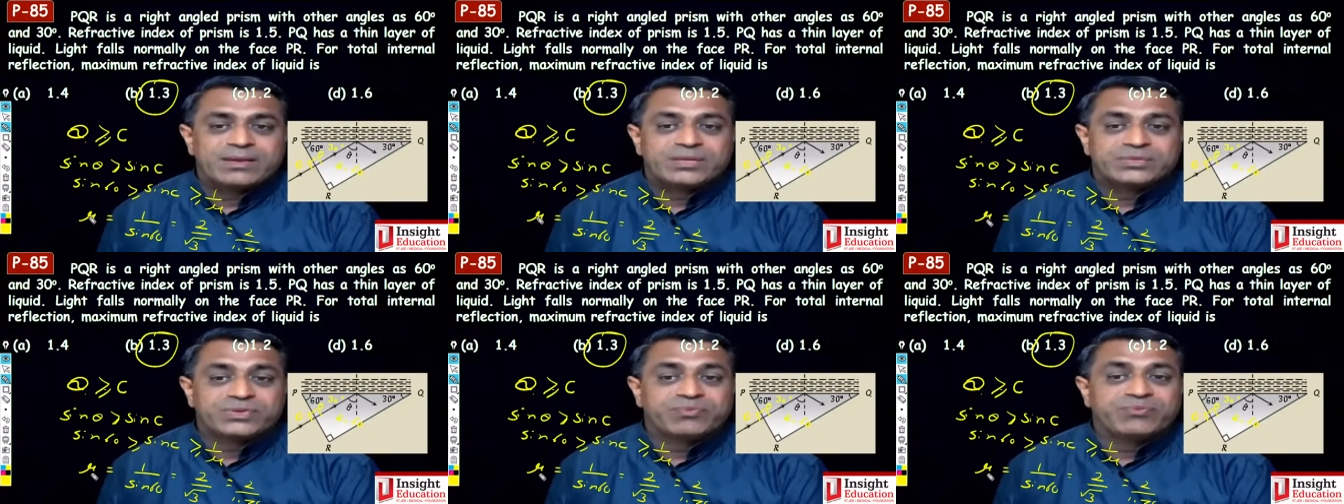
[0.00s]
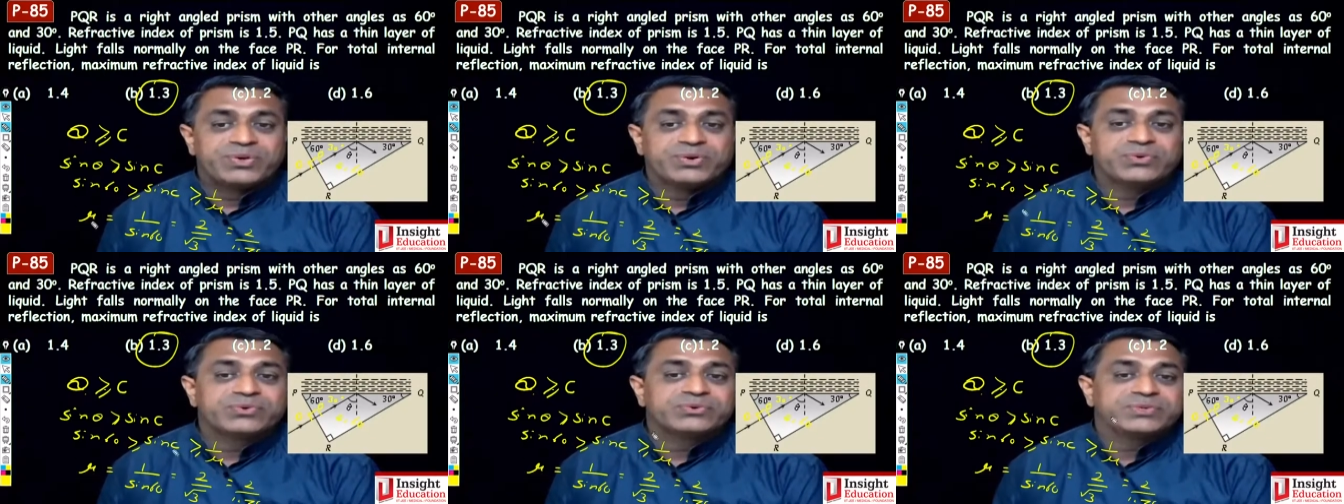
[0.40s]
So
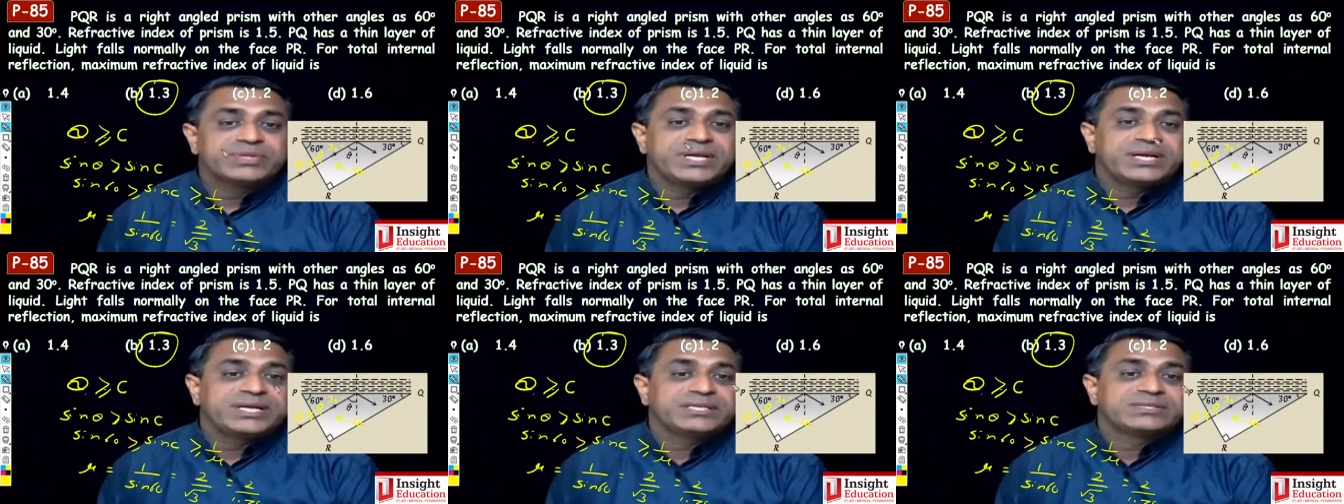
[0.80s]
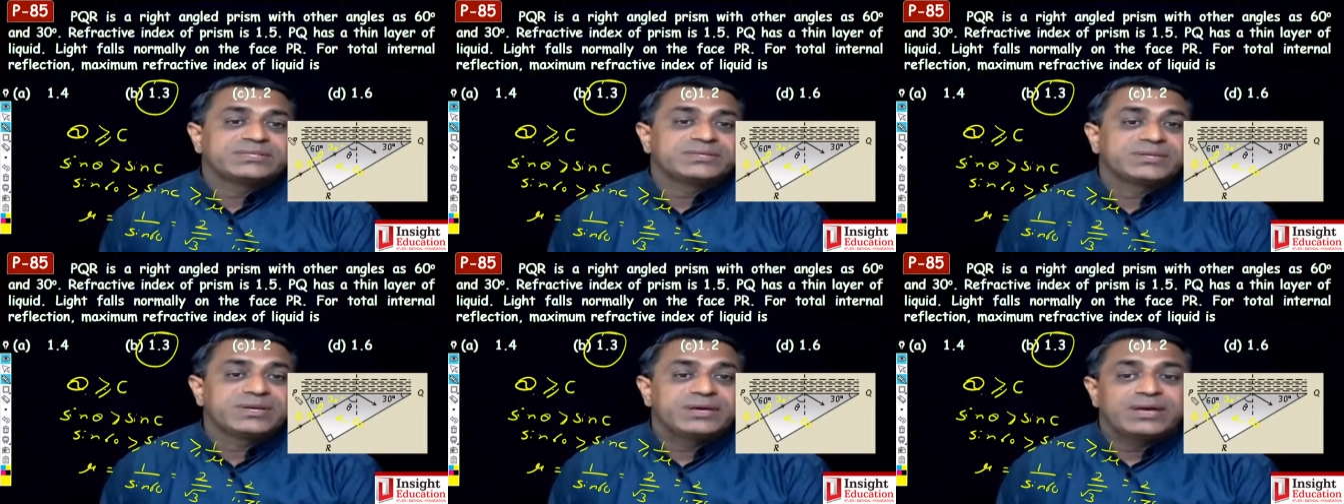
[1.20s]
mu, that is
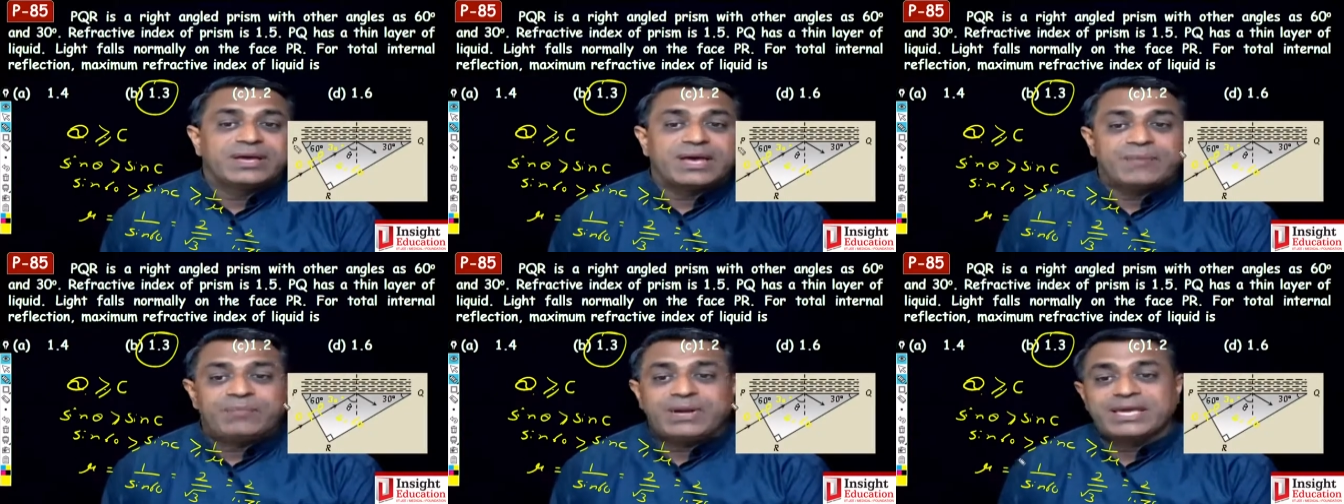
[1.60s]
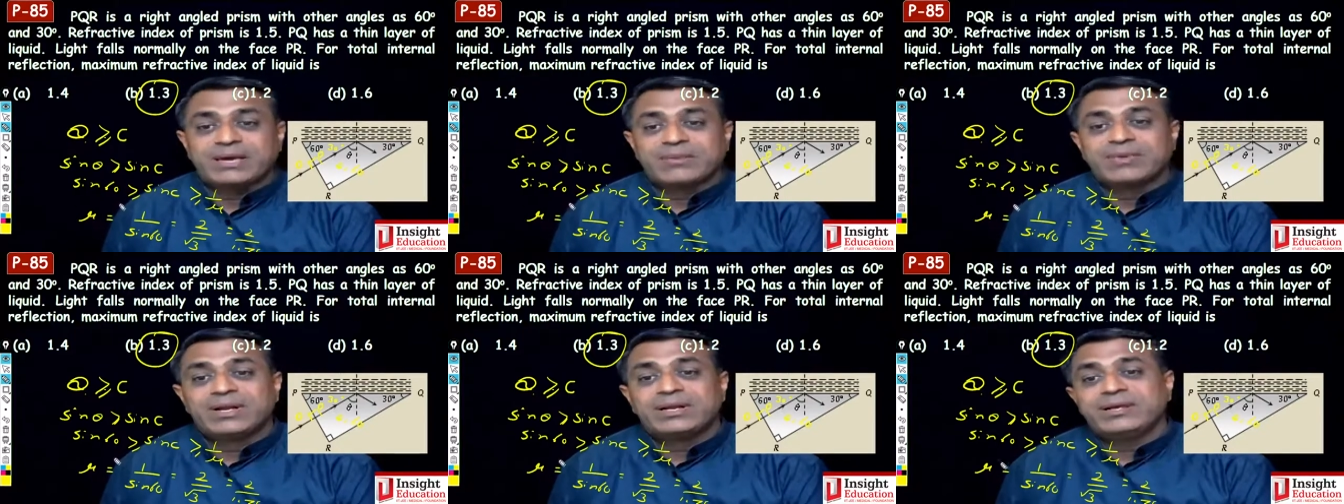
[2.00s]

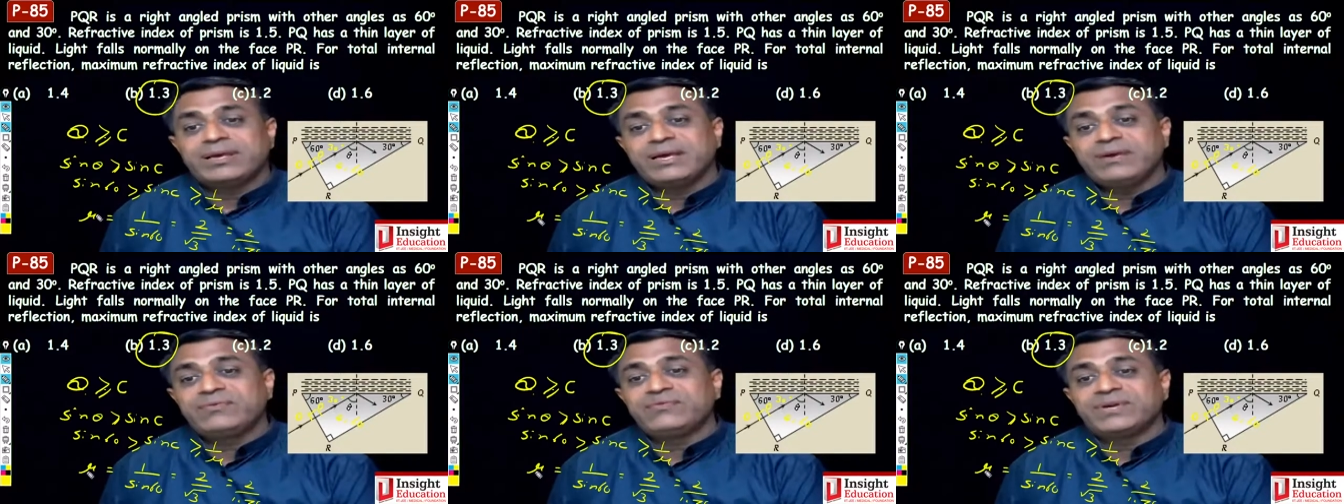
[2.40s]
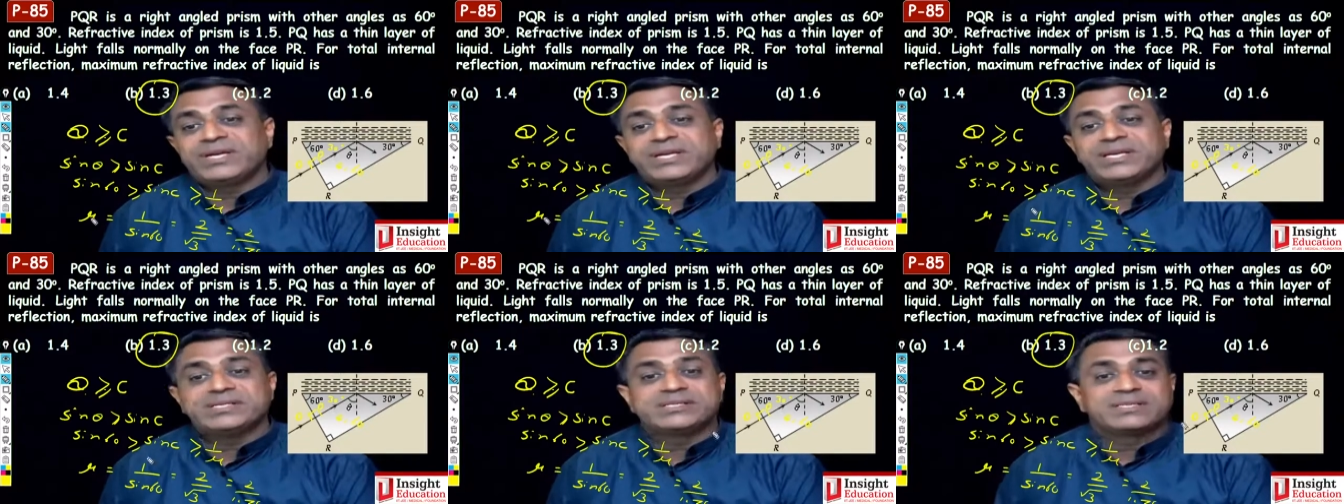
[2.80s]
applicable if it
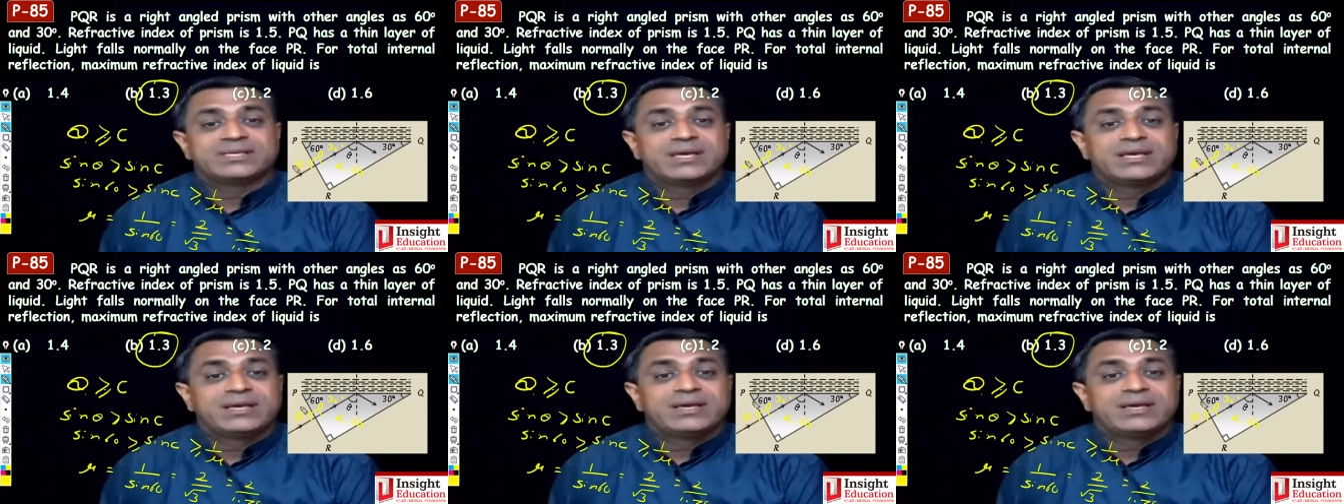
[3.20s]
is